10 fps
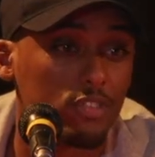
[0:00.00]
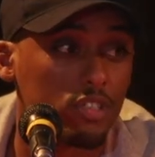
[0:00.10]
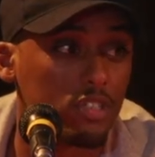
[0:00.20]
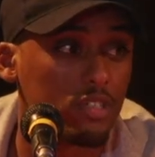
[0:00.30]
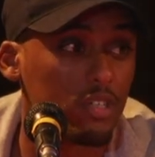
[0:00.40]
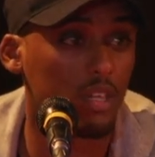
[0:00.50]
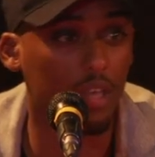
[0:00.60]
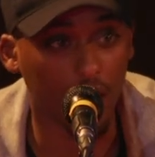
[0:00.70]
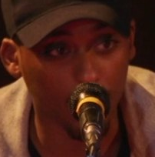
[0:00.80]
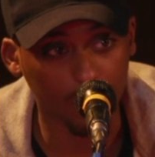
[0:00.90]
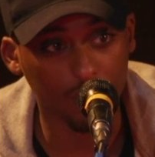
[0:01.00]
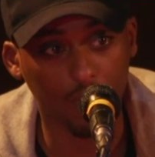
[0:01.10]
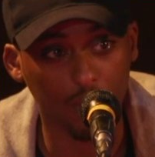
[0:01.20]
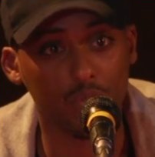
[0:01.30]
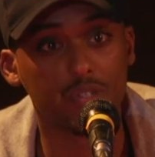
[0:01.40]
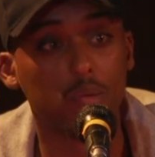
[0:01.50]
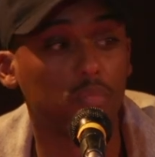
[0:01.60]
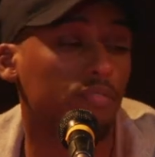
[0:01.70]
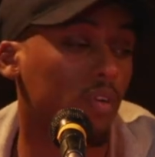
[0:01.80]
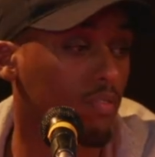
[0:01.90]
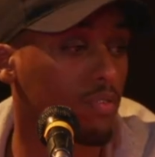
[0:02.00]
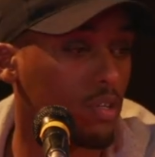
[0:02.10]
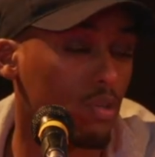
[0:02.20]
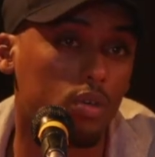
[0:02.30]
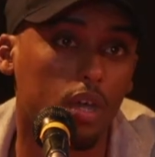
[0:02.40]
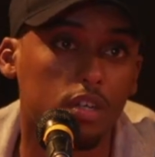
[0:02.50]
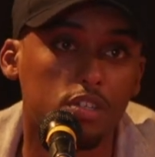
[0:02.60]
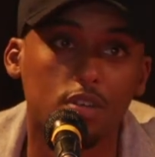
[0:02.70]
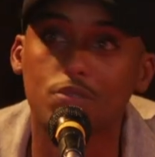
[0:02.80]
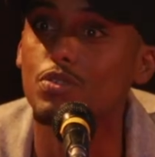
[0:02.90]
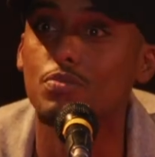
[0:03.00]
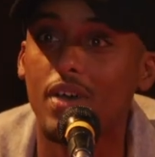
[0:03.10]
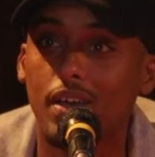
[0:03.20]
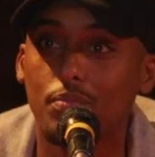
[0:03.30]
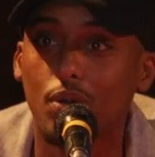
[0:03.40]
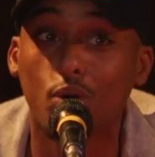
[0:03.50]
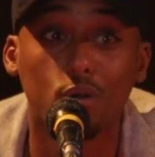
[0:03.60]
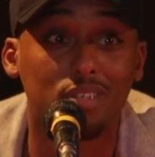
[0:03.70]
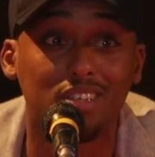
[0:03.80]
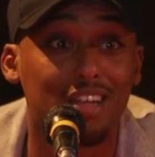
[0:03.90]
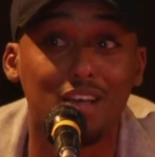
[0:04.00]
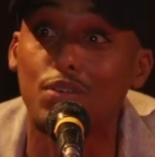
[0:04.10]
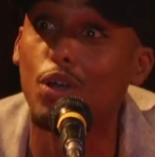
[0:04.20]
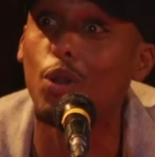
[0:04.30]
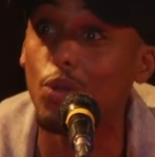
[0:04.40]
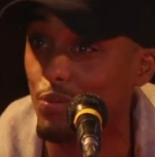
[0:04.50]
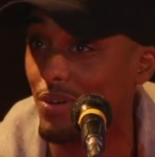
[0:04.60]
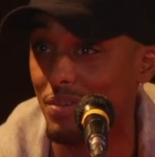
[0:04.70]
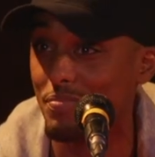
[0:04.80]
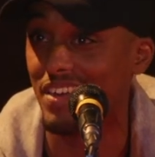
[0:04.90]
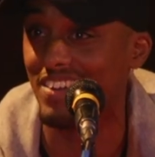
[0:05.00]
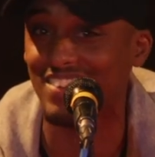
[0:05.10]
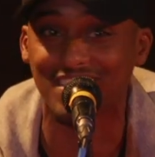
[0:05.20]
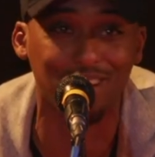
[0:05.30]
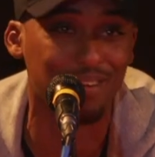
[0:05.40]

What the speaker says: Just to see that it was number 5 on the UK charts was mad, but Hoya didn't have a clue what it meant, I